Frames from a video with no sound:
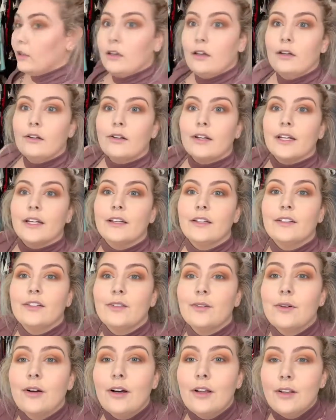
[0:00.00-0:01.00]
Okay,
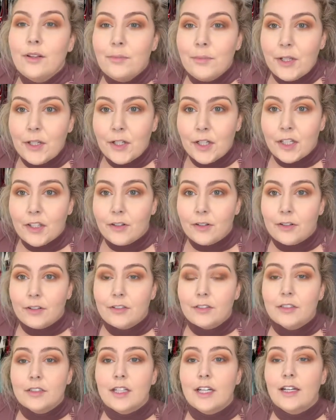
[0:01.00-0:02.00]
to all the beauty
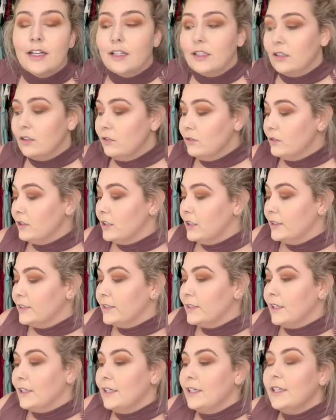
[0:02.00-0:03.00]
gurus that use this
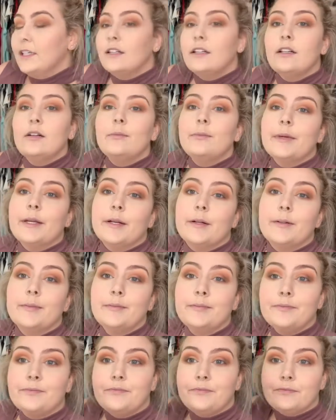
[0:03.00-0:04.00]
tiny little mirror
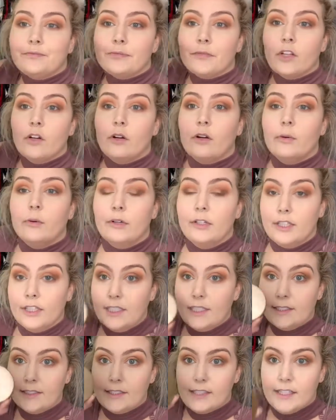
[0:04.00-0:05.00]
or one of
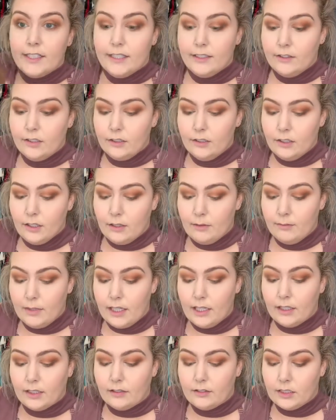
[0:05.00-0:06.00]
these tiny little
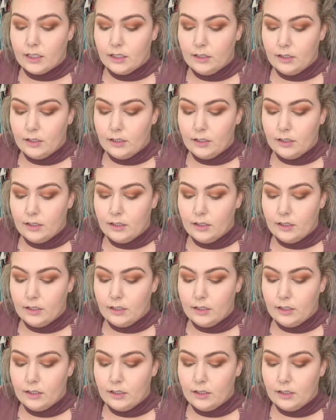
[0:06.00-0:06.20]
compacts,